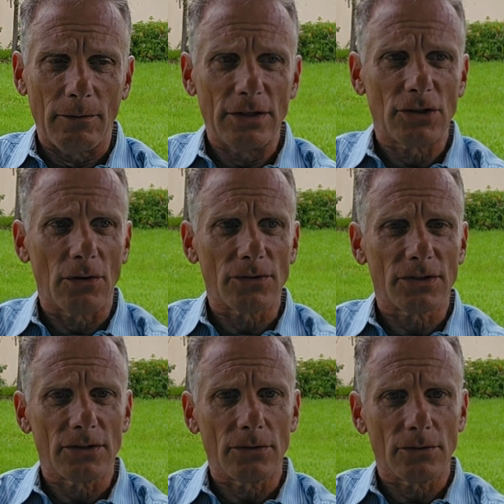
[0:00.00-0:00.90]
We chose
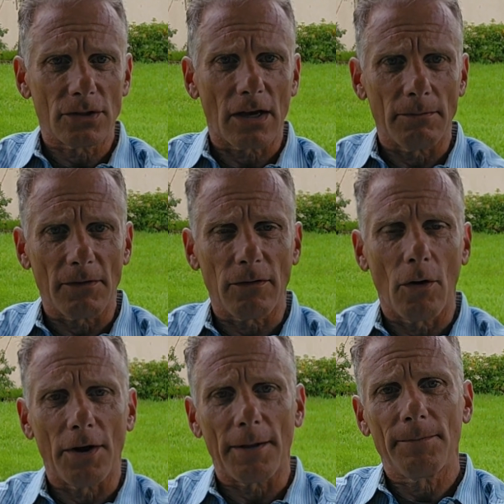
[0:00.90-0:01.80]
to come to
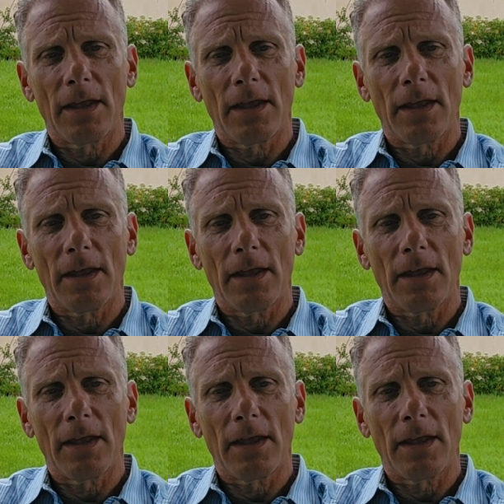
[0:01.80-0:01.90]
Florida.